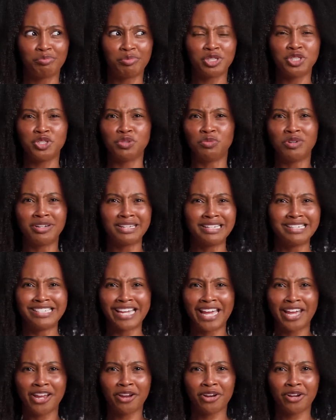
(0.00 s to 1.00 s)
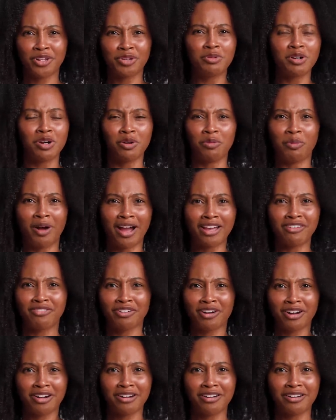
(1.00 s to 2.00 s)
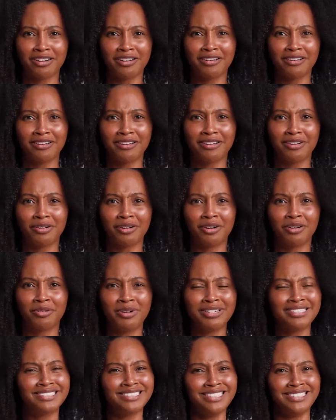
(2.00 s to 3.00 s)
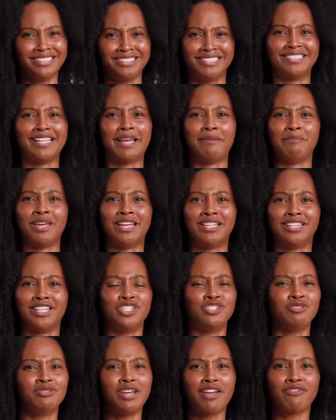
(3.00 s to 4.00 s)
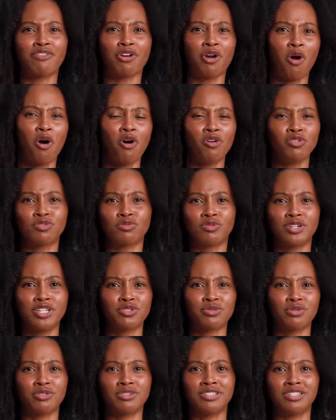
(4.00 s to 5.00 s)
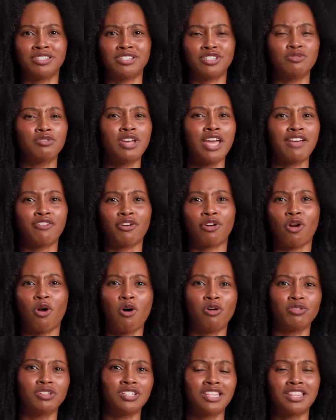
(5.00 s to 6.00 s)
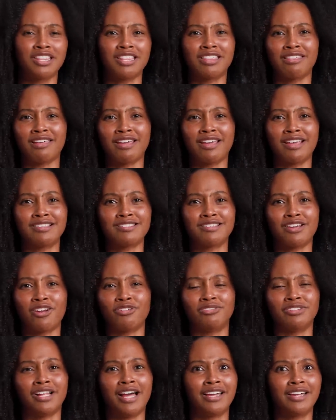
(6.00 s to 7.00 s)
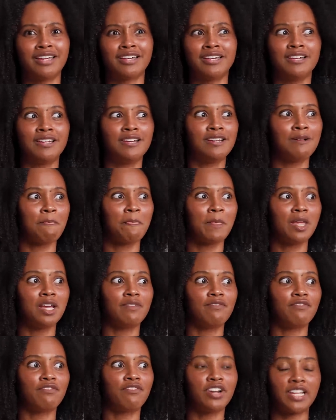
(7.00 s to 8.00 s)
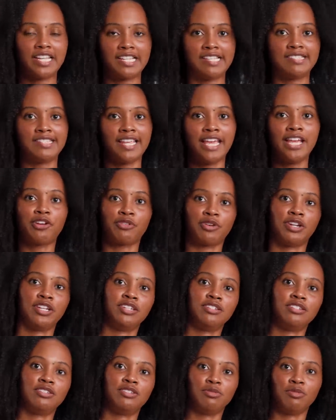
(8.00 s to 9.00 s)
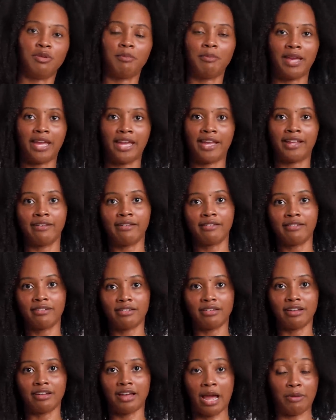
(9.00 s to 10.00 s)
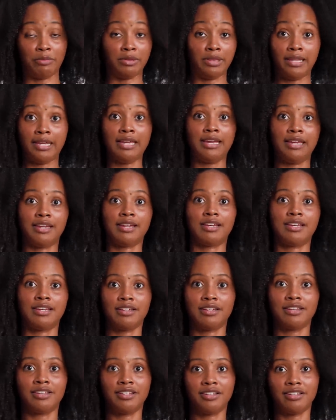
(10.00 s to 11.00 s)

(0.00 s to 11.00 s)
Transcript: but you wouldn't date her, you wouldn't wife her. What sense does that make? That you gave her all the resources, you gave her all of the things that are like freaking sacred to a man, I would think